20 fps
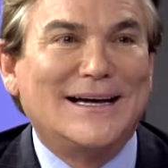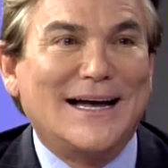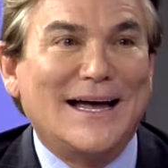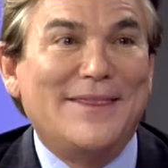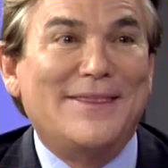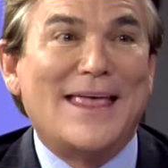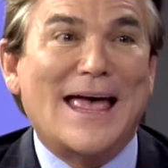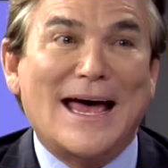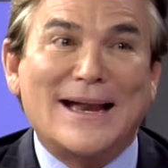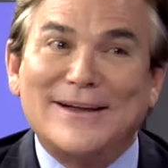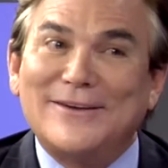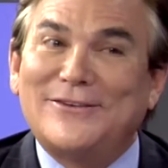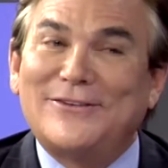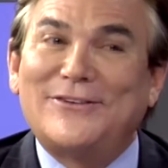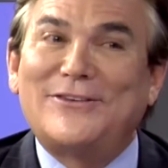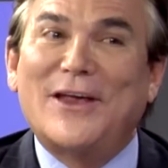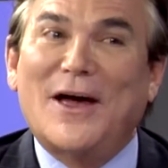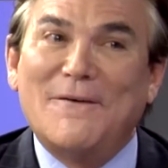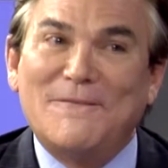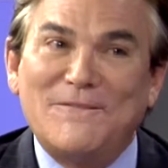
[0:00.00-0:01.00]
and that is
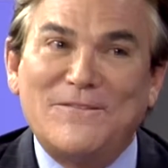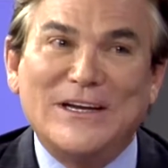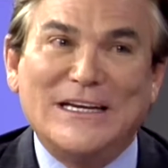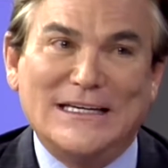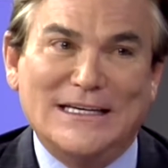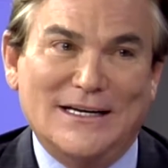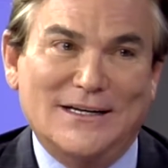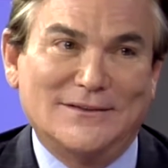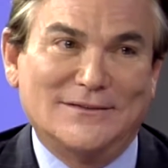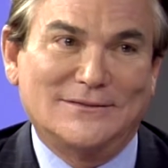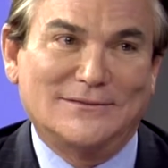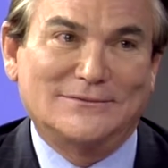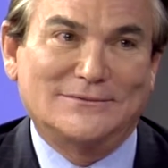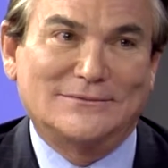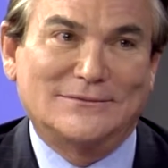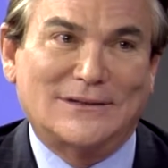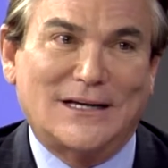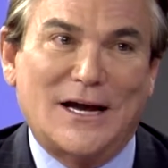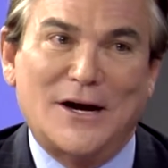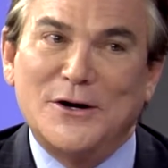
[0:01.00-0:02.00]
Cellfina.
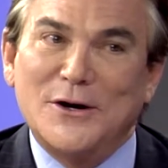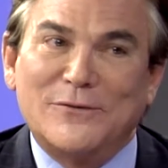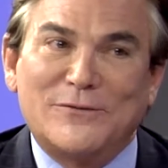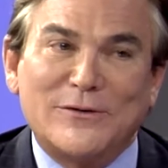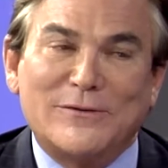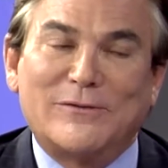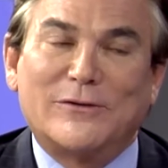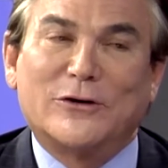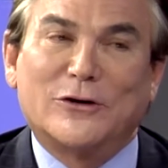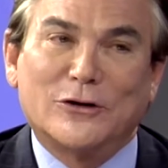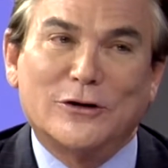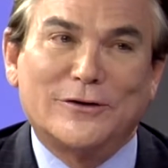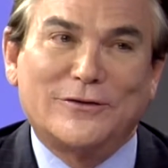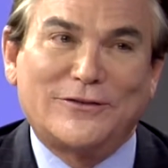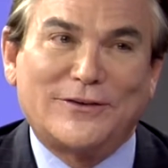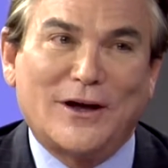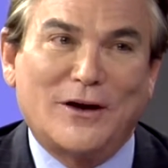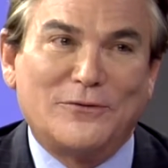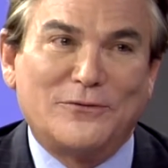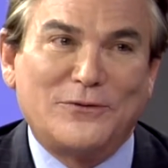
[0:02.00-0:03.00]
I don't know if you've ever heard of
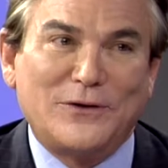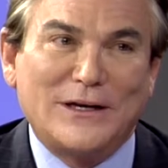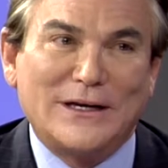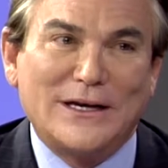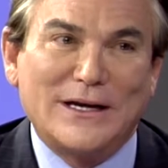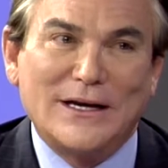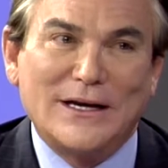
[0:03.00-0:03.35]
Cellfina.